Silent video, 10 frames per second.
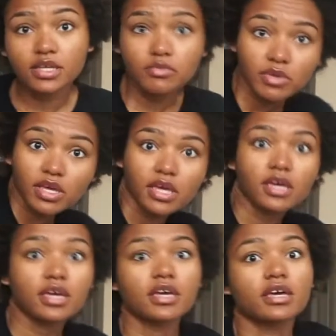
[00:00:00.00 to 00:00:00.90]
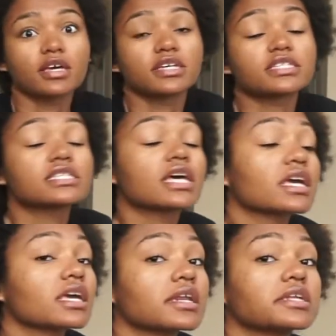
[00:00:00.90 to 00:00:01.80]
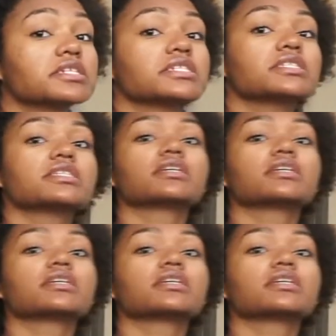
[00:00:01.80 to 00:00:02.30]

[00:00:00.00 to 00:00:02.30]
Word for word: Give me a second to just